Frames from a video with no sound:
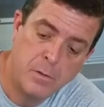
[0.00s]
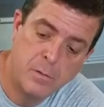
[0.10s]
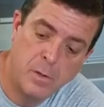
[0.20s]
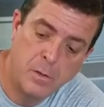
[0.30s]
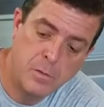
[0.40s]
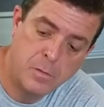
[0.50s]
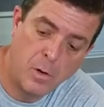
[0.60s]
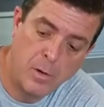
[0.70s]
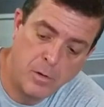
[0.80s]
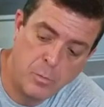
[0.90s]
So you
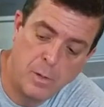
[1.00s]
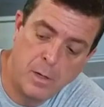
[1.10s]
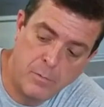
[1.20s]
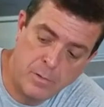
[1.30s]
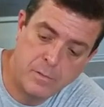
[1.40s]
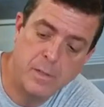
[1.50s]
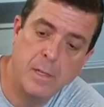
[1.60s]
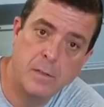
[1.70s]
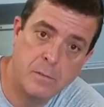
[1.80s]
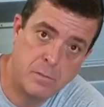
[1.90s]
start at 12 to
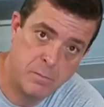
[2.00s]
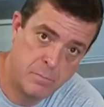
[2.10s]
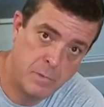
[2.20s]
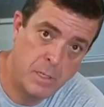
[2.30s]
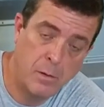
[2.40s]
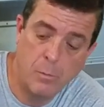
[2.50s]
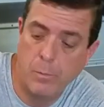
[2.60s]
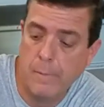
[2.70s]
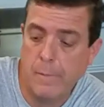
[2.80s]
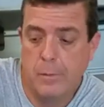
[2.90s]
6, you know,